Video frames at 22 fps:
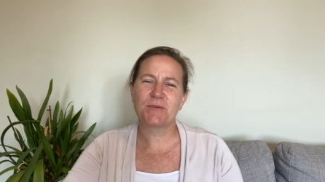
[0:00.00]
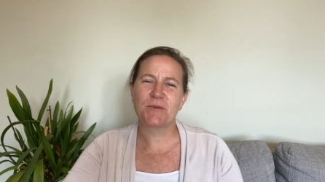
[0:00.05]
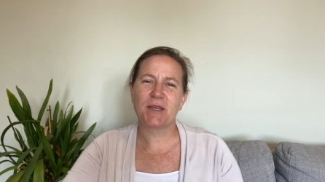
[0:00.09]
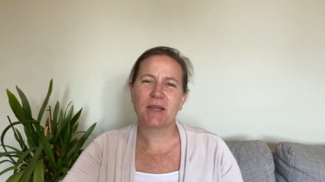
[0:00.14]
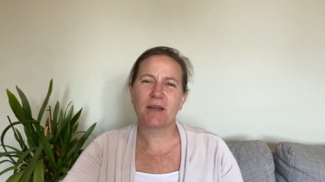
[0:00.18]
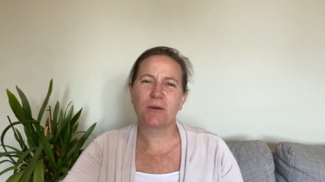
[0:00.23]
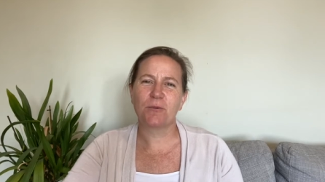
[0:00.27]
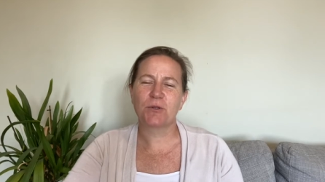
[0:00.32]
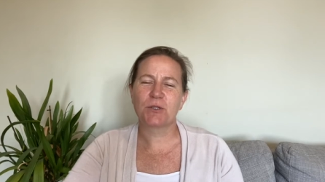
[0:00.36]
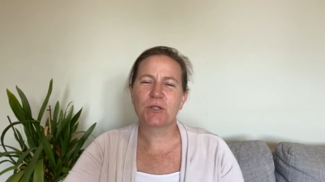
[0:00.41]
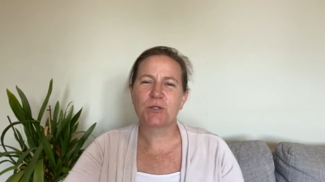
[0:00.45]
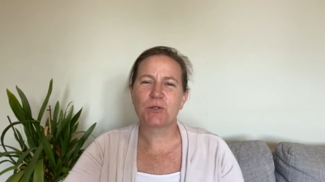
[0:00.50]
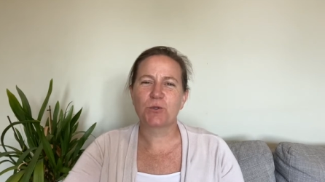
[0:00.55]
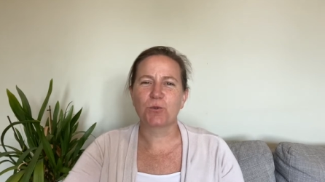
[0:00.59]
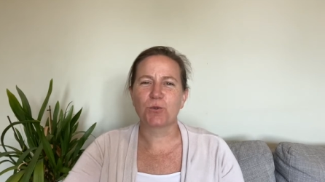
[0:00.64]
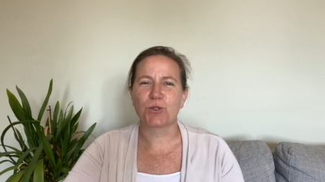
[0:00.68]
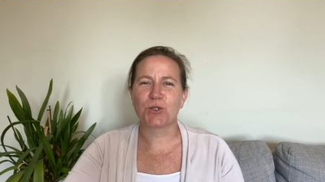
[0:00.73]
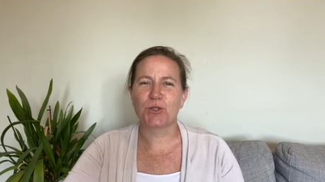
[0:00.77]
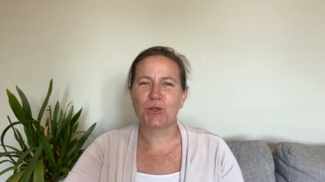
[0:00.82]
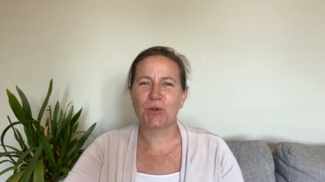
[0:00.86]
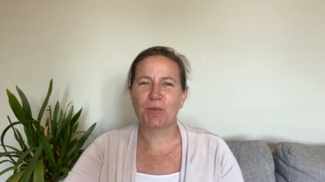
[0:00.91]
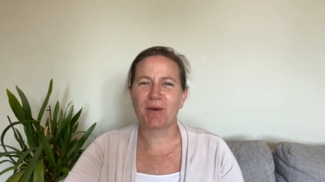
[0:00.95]
week I want to
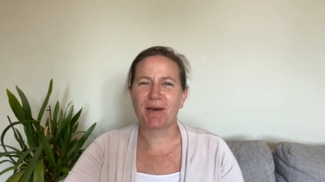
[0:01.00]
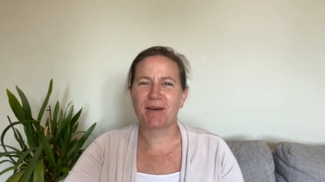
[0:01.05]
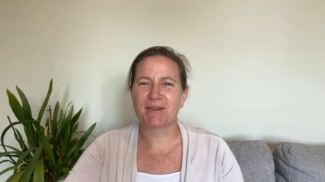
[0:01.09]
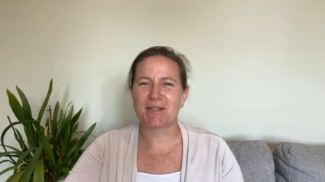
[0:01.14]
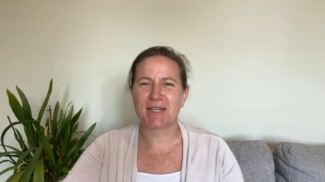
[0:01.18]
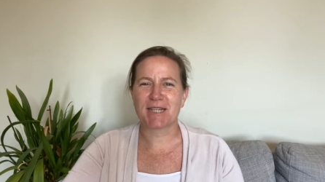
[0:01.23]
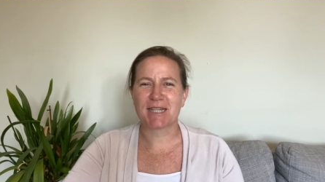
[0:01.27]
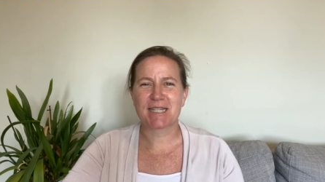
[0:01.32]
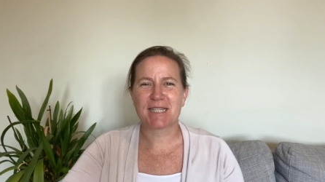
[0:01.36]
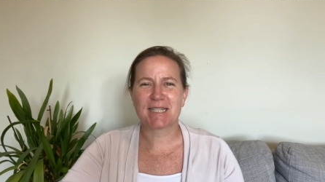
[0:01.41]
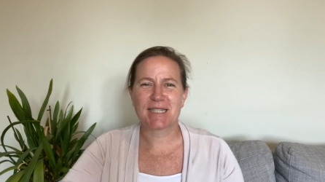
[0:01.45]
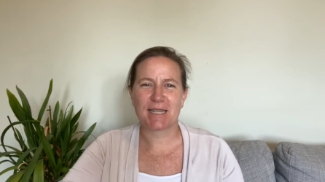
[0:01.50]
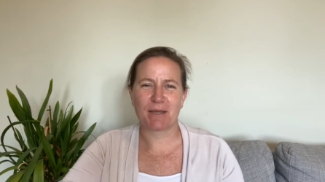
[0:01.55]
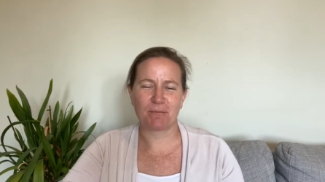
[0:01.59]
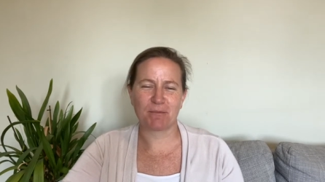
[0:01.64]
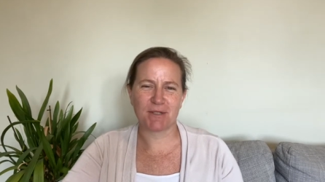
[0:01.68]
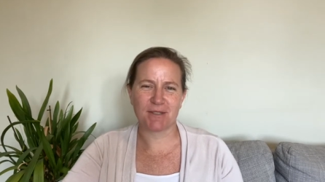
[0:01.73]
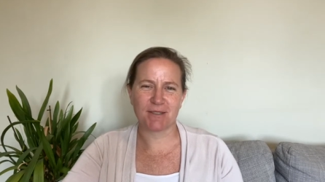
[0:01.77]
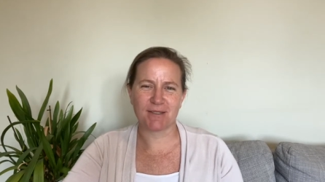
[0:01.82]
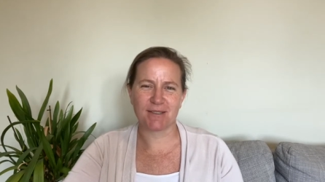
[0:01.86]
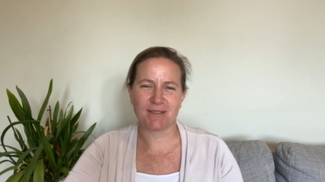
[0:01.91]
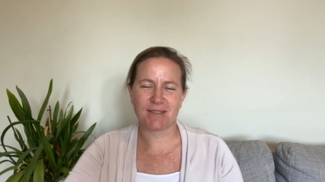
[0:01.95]
talk to you about
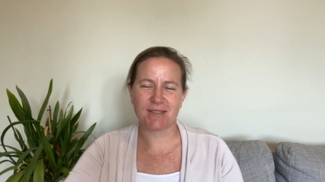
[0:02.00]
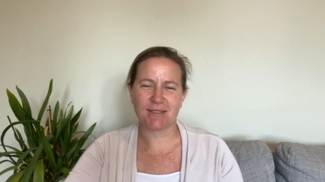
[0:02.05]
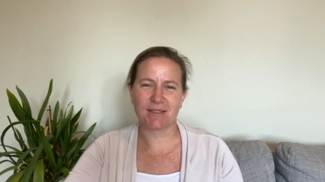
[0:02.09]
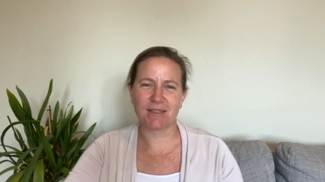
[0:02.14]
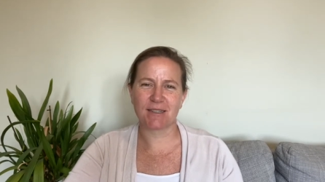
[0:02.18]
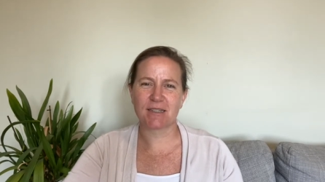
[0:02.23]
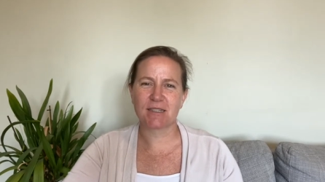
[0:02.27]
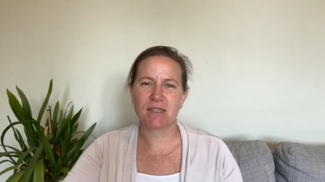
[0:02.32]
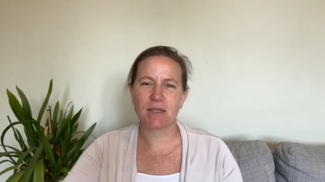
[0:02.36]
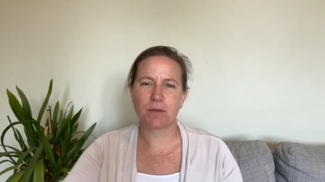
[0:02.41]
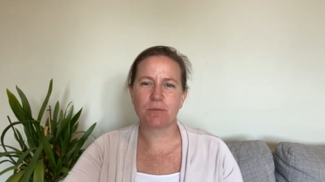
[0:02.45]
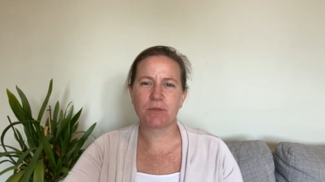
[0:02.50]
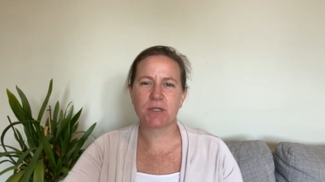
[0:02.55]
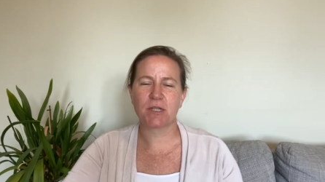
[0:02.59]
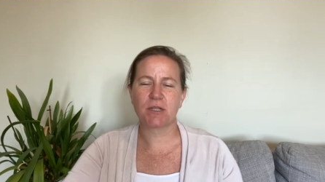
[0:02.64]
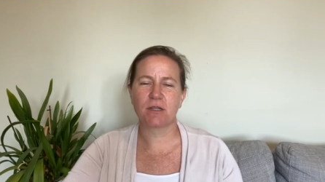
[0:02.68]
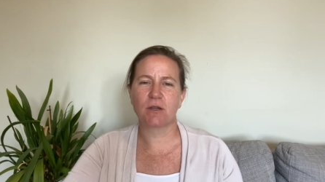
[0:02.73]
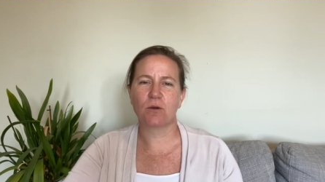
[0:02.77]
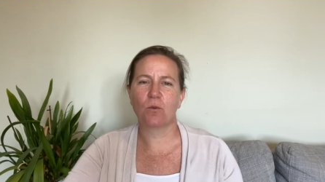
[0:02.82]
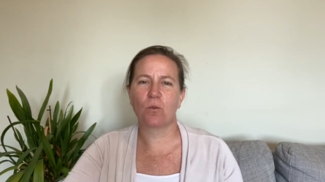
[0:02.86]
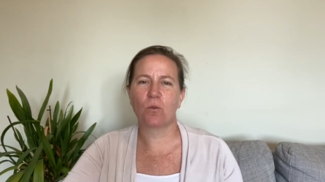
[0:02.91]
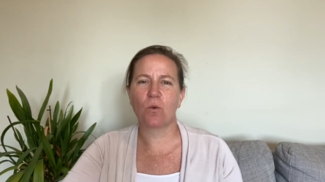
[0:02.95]
acceptance and
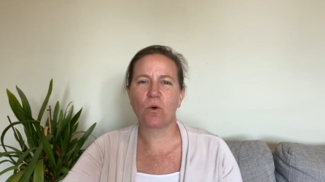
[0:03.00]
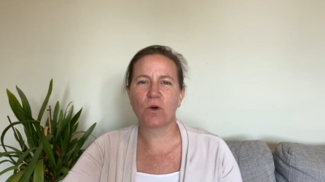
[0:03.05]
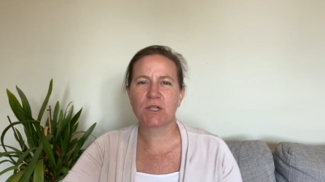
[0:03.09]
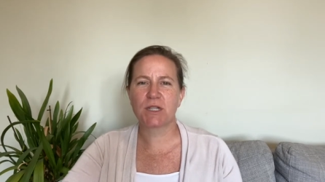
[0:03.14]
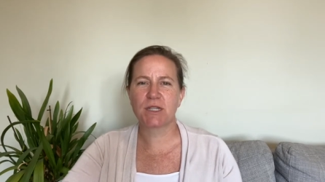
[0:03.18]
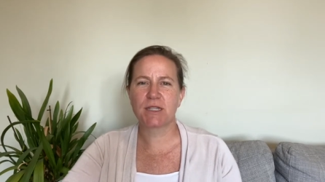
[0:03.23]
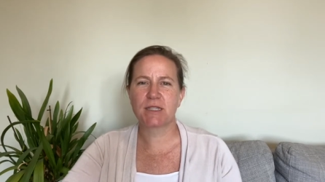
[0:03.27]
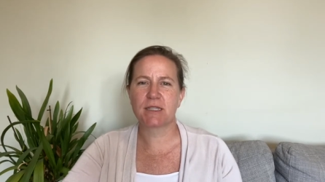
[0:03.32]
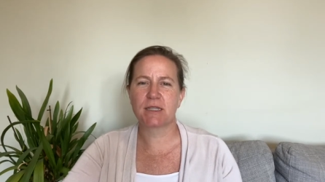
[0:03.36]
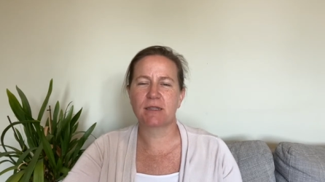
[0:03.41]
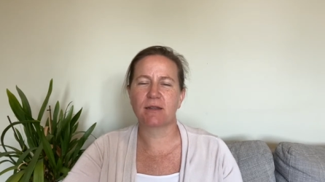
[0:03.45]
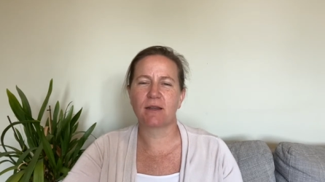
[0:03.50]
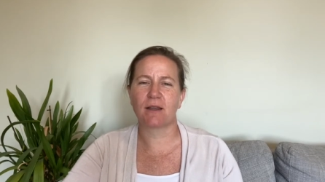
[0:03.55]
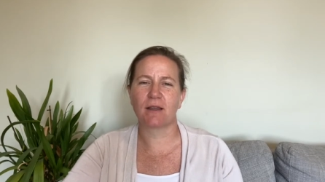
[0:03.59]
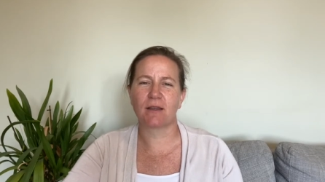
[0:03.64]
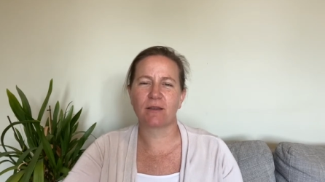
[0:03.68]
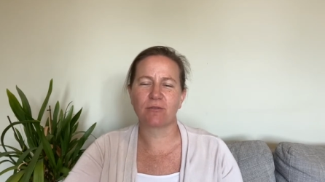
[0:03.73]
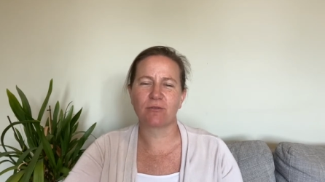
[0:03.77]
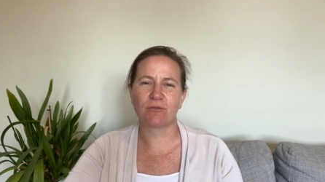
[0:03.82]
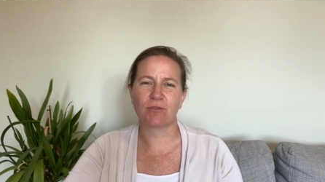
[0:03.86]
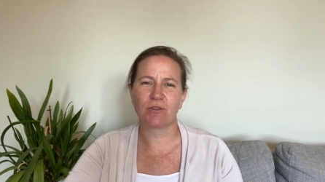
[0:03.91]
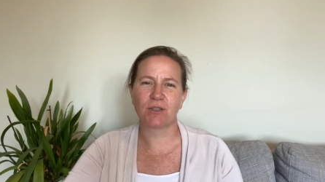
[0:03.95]
accepting what is in
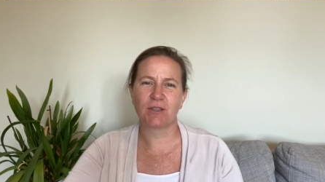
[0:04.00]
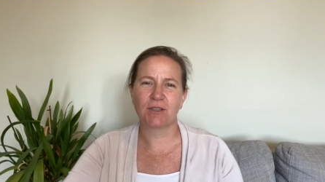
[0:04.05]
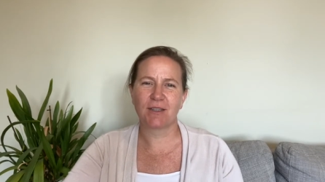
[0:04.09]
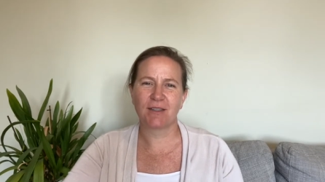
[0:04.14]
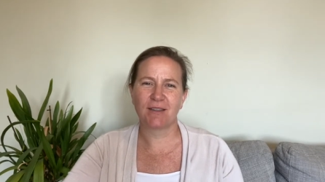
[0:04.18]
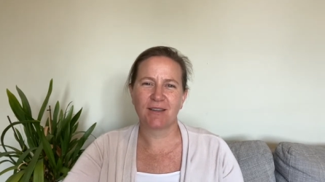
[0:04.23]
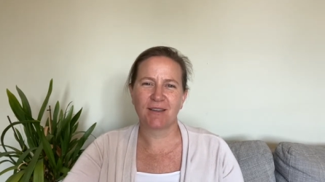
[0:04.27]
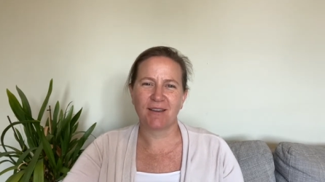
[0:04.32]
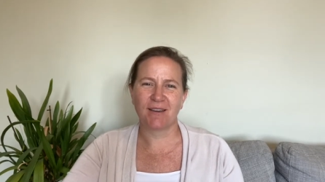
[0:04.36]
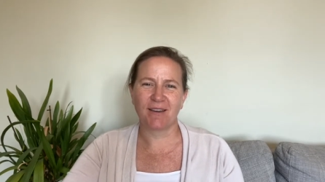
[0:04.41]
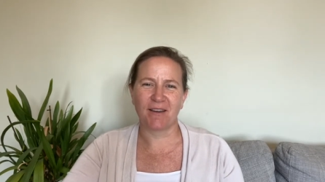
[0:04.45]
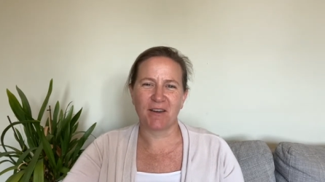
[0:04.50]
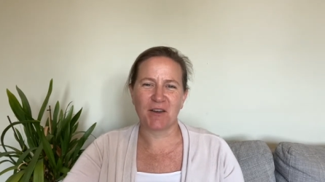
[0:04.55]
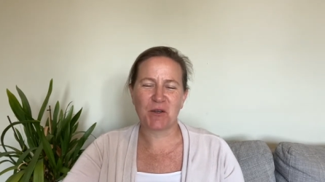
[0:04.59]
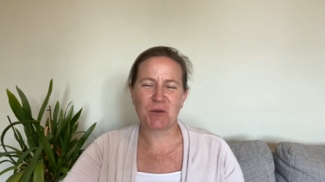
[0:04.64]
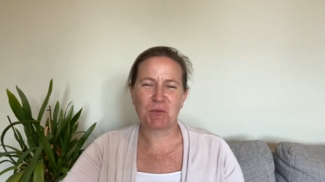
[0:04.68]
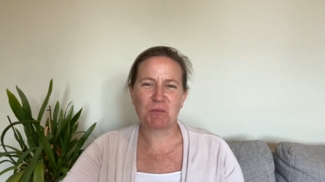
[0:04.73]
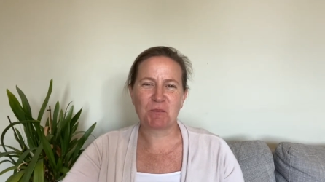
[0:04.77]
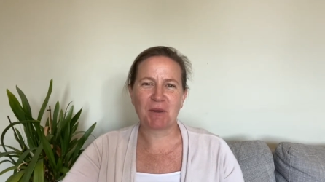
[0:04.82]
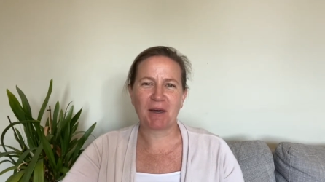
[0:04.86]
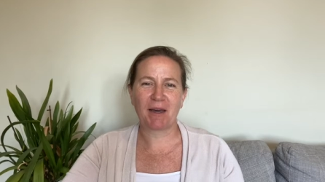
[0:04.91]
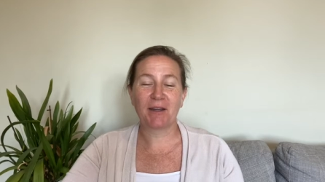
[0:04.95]
life.
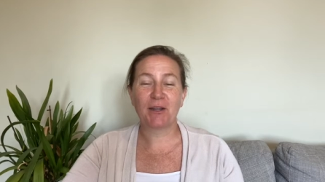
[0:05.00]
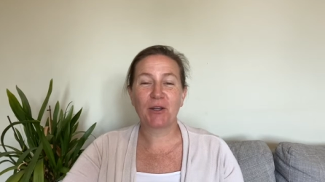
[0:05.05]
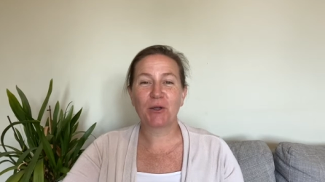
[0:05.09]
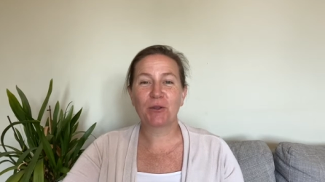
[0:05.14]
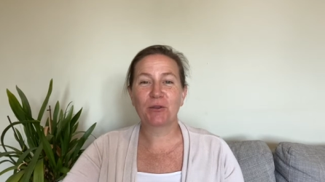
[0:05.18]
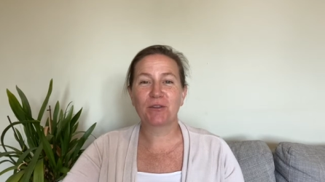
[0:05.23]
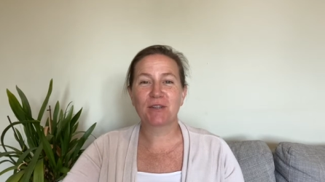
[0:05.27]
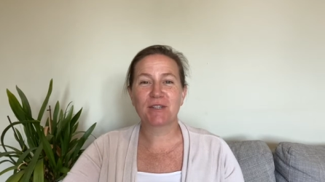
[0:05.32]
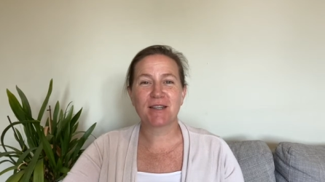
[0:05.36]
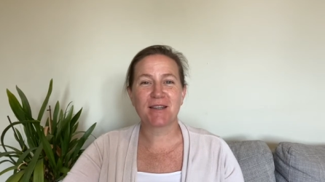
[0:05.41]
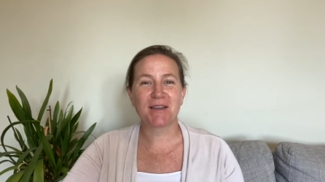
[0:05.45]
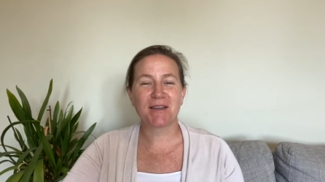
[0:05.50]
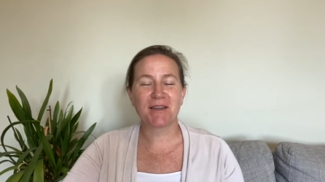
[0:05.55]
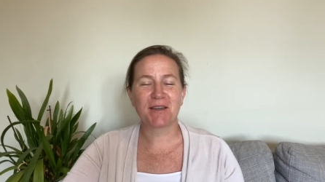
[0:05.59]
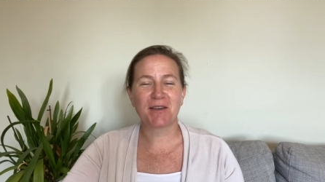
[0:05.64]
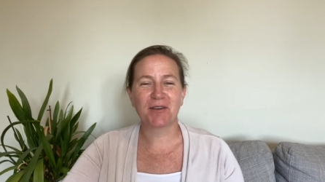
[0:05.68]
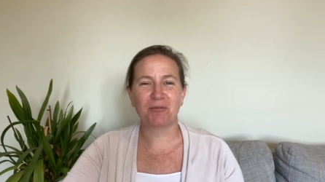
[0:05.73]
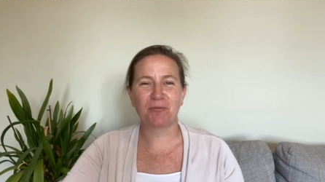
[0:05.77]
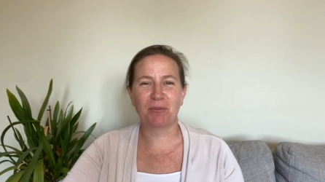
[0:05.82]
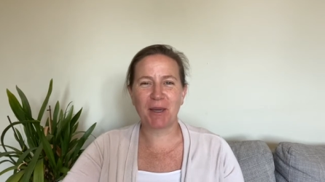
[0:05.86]
Um, I know that I have